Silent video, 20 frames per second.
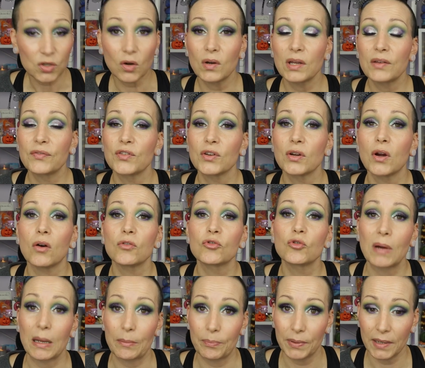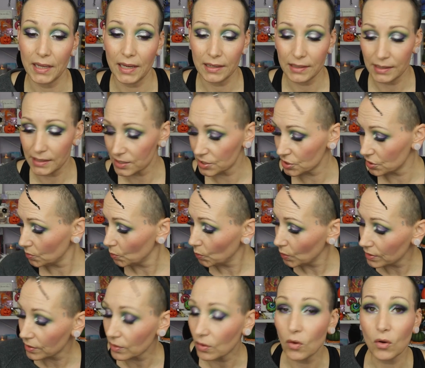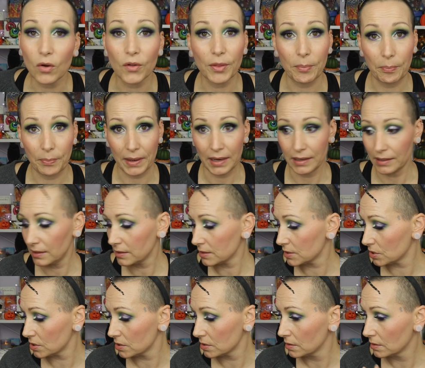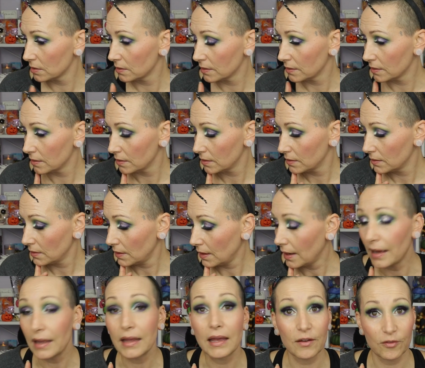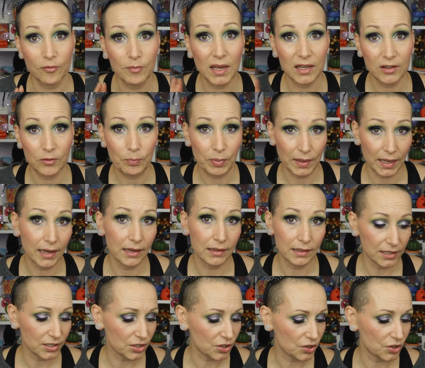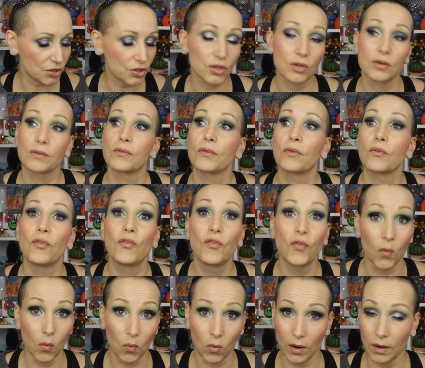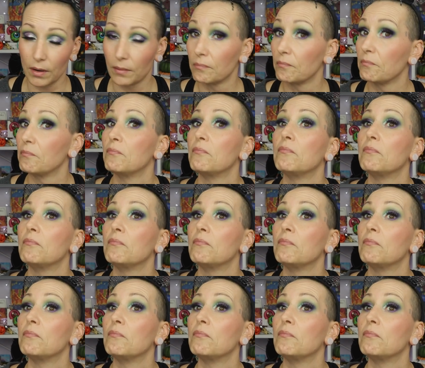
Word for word: so if you go to my playlist with all the palettes I have made playlists for.